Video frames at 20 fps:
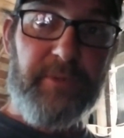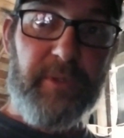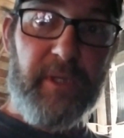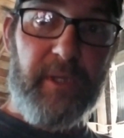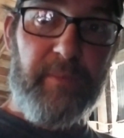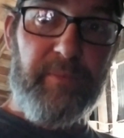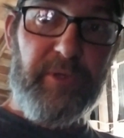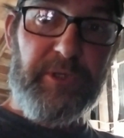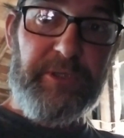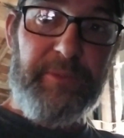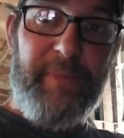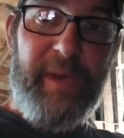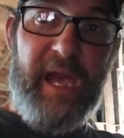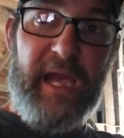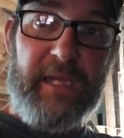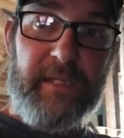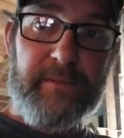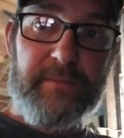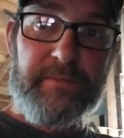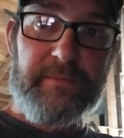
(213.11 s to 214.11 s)
We're going to push it
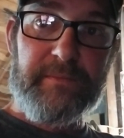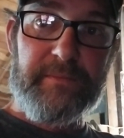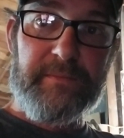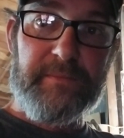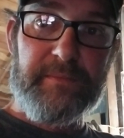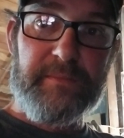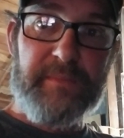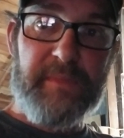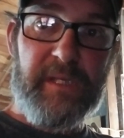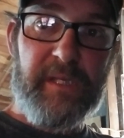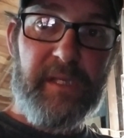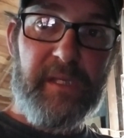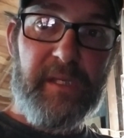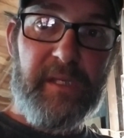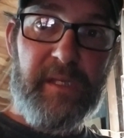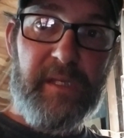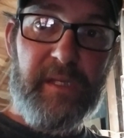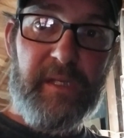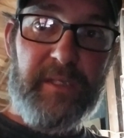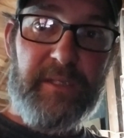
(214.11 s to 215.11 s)
back
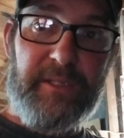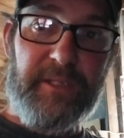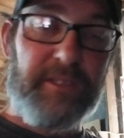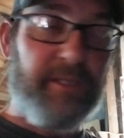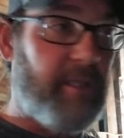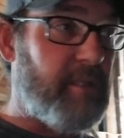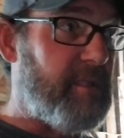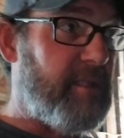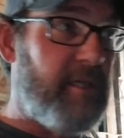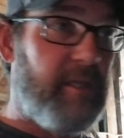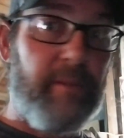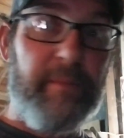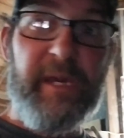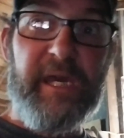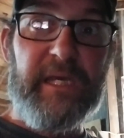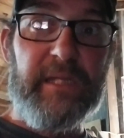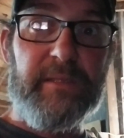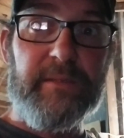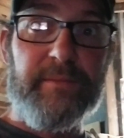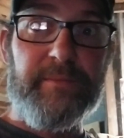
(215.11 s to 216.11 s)
just a little
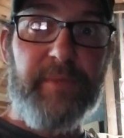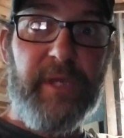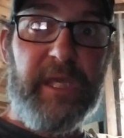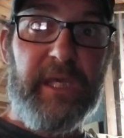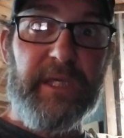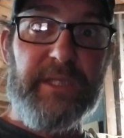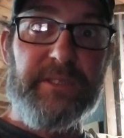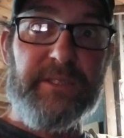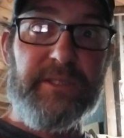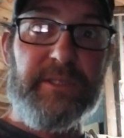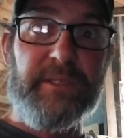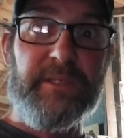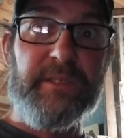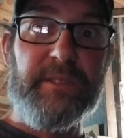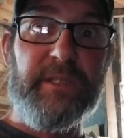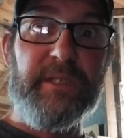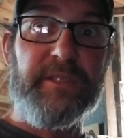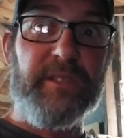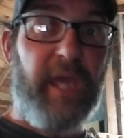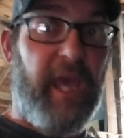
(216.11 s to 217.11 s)
bit because
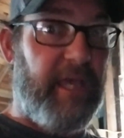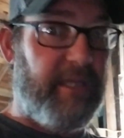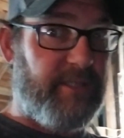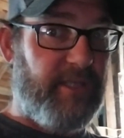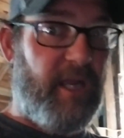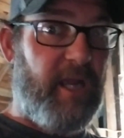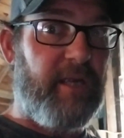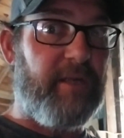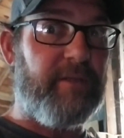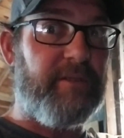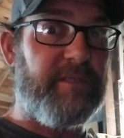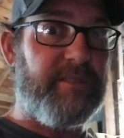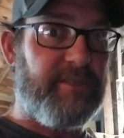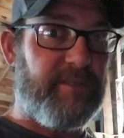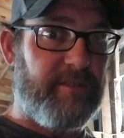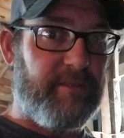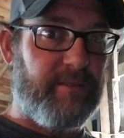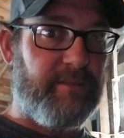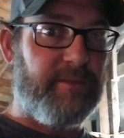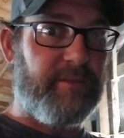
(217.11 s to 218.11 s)
it's cast iron.
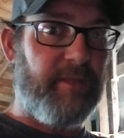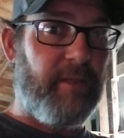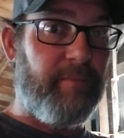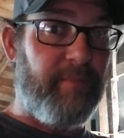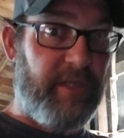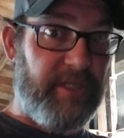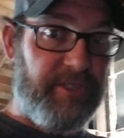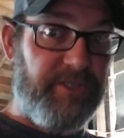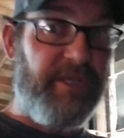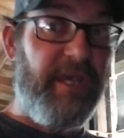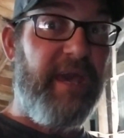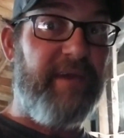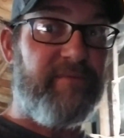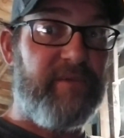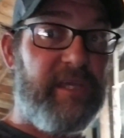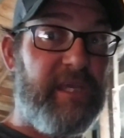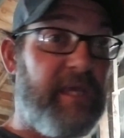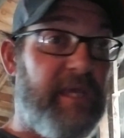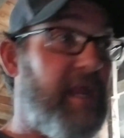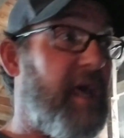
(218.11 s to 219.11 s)
This son bitch is
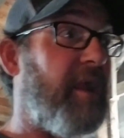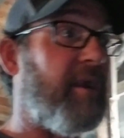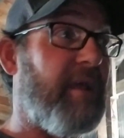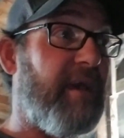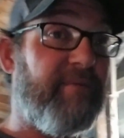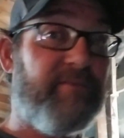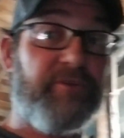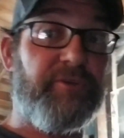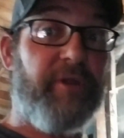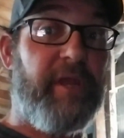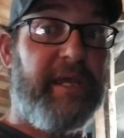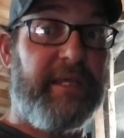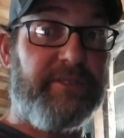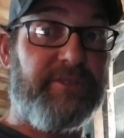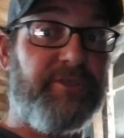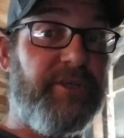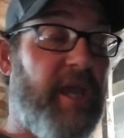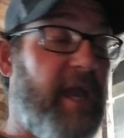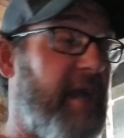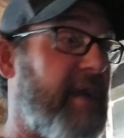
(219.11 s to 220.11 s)
heavy and I don't have a
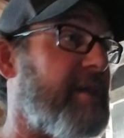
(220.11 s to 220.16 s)
trans jack.